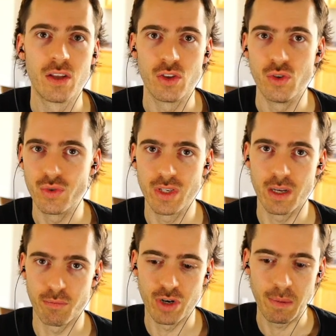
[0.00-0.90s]
using
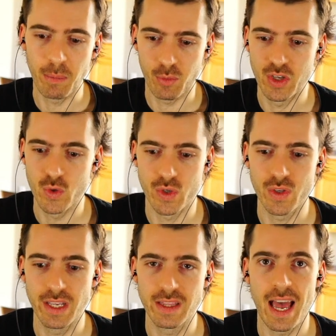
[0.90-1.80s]
a premium resource
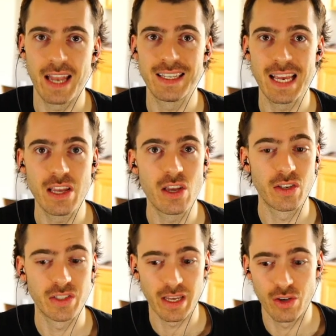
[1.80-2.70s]
like that, taking a
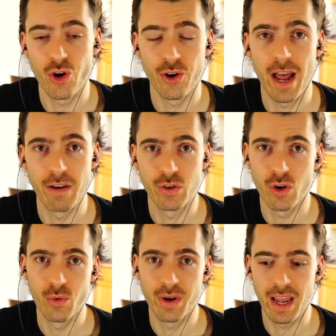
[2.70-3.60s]
second card out of
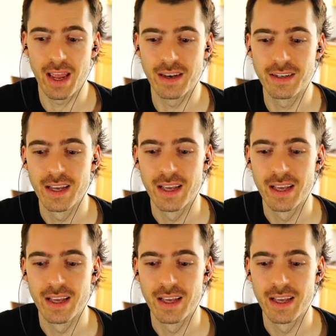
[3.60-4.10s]
your own hand